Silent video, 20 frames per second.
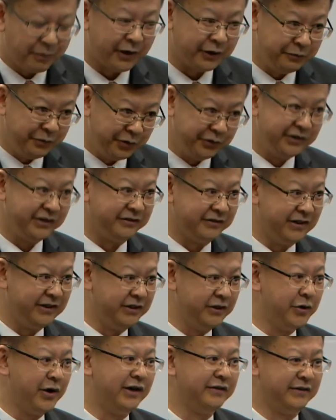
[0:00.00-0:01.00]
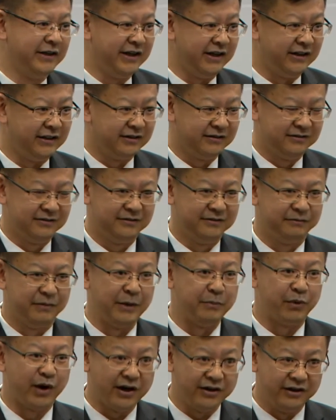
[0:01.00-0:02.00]
about Music City USA.
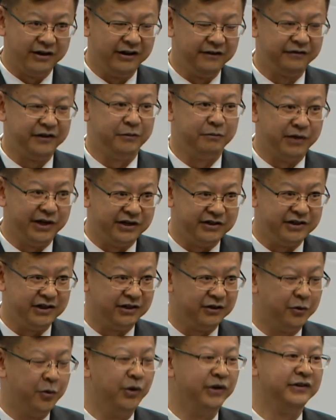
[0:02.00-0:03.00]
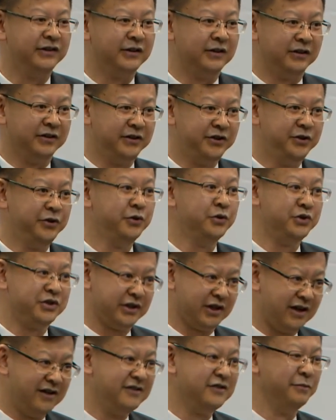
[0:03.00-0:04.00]
My brother lives in Beijing, who is a
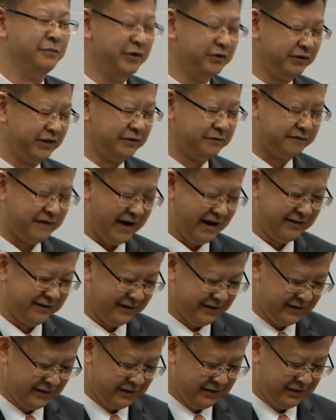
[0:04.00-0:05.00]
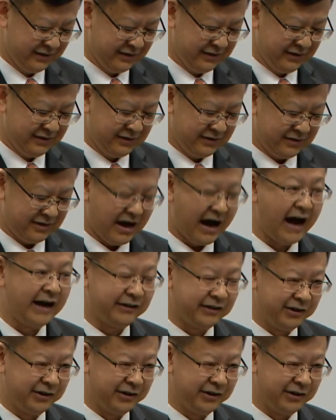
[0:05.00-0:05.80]
huge country music fan. I